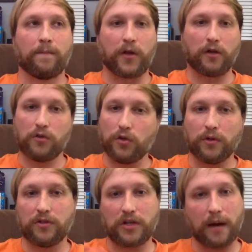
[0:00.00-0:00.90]
Are you
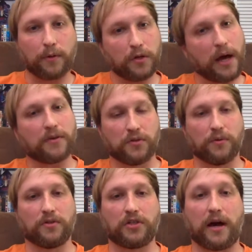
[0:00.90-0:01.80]
doing the job or are you not
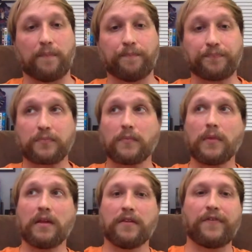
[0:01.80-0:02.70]
doing the job?
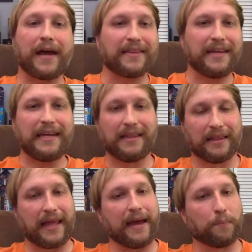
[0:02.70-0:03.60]
The fact that he
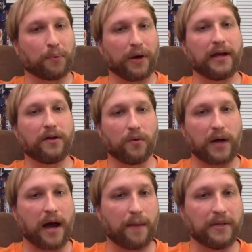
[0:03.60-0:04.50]
let Brando
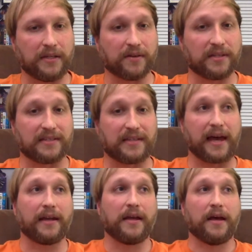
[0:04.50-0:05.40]
commandeer the
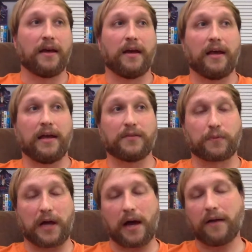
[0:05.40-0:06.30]
set is
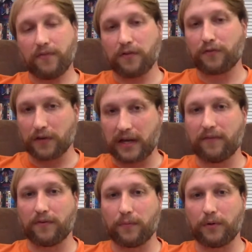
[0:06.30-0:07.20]
kind of
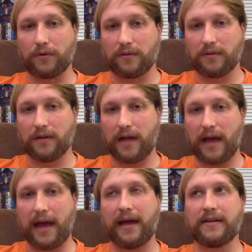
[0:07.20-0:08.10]
unforgivable.
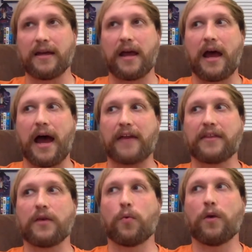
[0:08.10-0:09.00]
And I
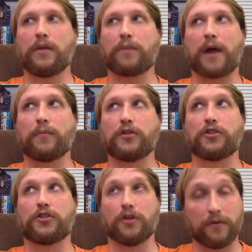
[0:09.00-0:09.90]
think what he probably
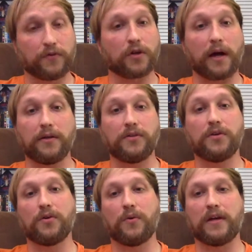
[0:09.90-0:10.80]
should have tried to
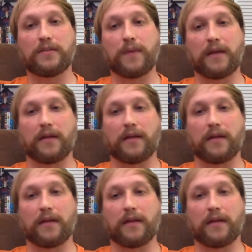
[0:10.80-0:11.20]
do is been